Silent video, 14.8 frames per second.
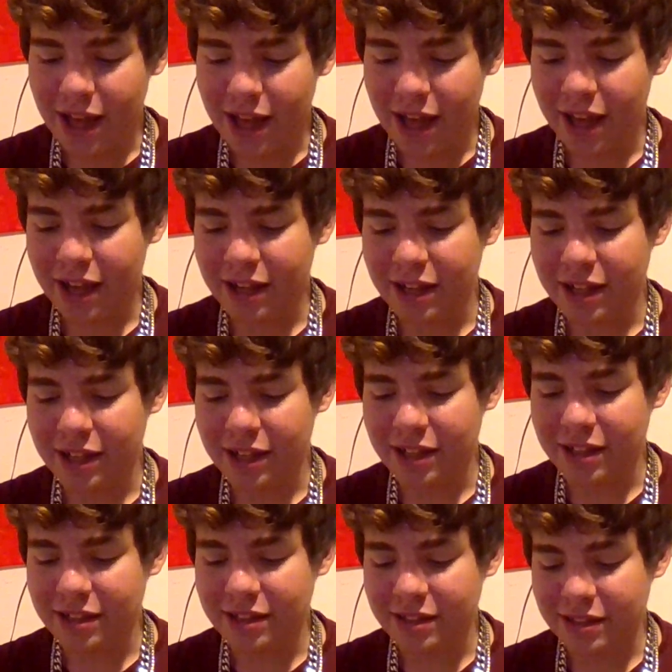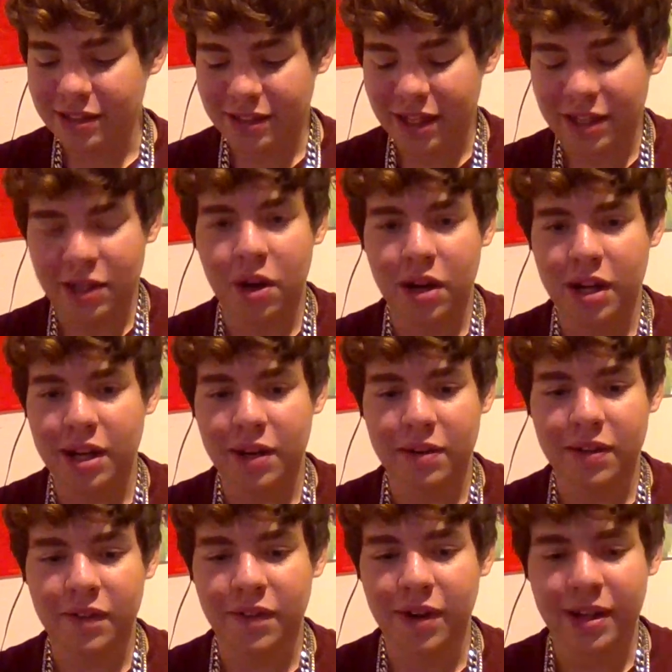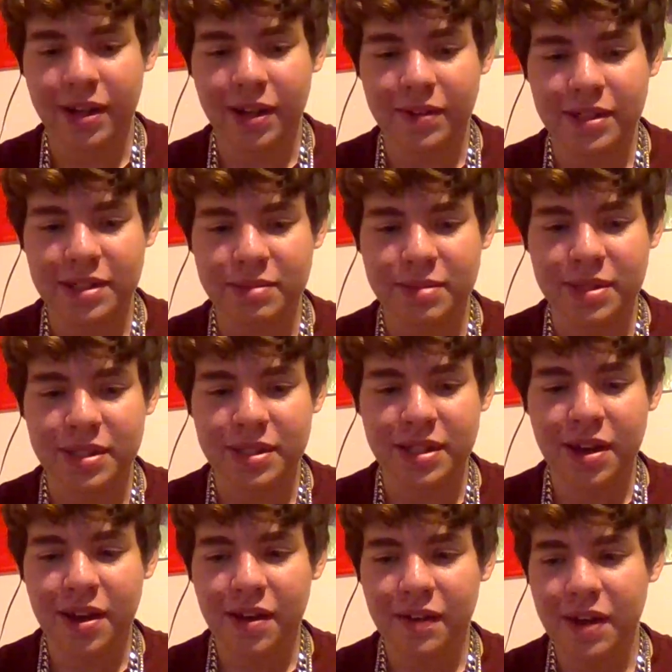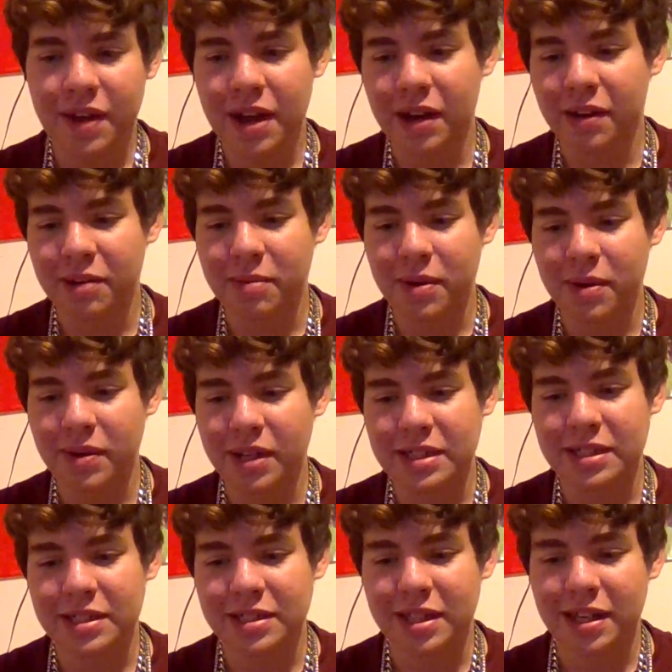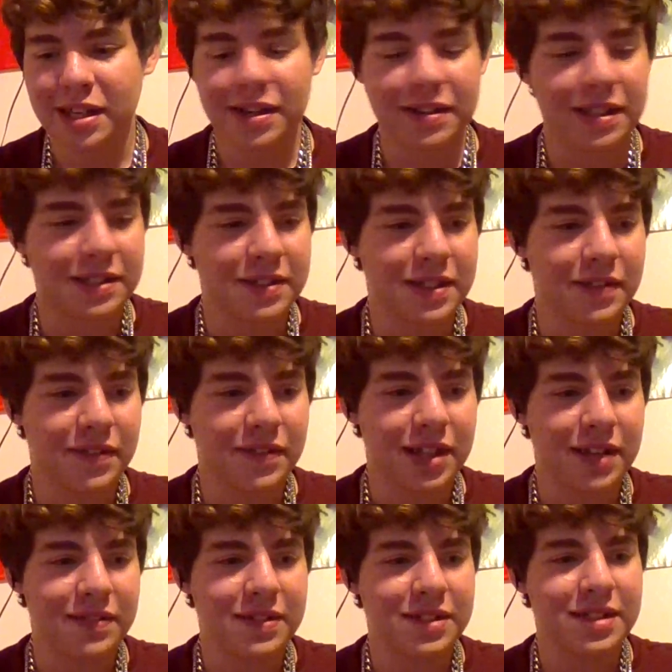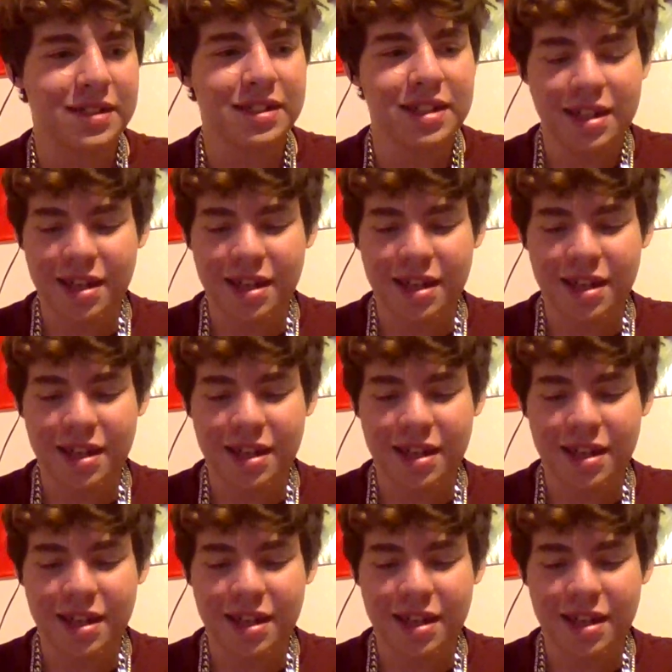And didn't know what idea what the fuck that was. But when I grew up, I realized I was like, oh, that's what the fuck that was.